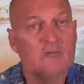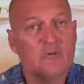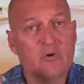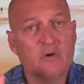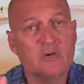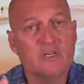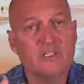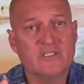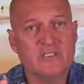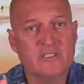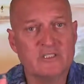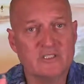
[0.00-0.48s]

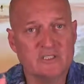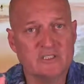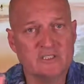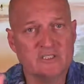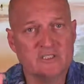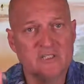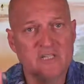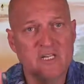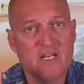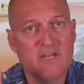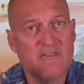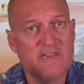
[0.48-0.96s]
For
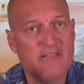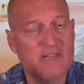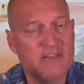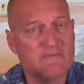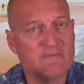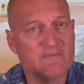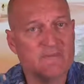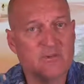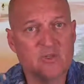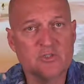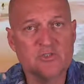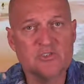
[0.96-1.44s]
instance,
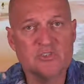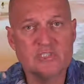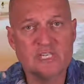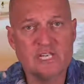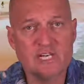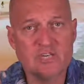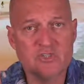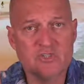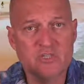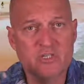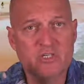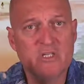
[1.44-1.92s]
that first
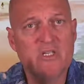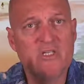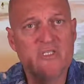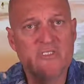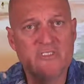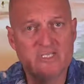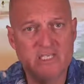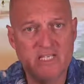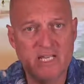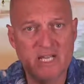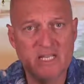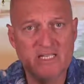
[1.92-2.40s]
section
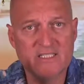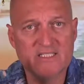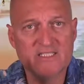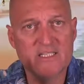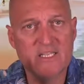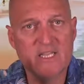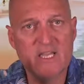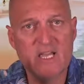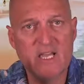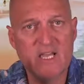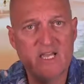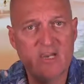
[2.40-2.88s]
is the
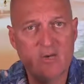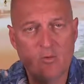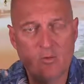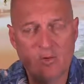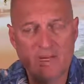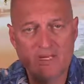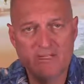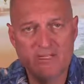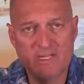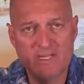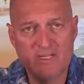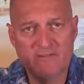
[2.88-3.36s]
ICAO
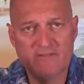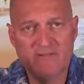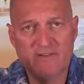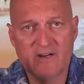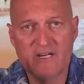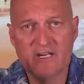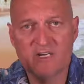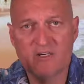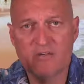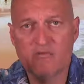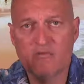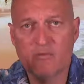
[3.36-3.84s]

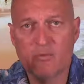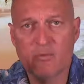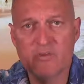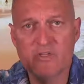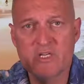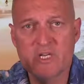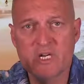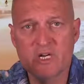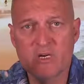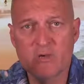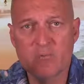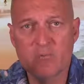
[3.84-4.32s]
identifier for
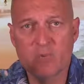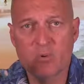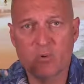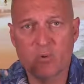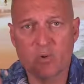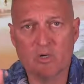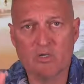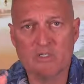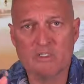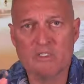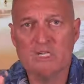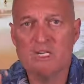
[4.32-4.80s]
the
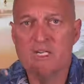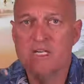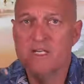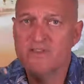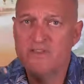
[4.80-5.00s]
airport.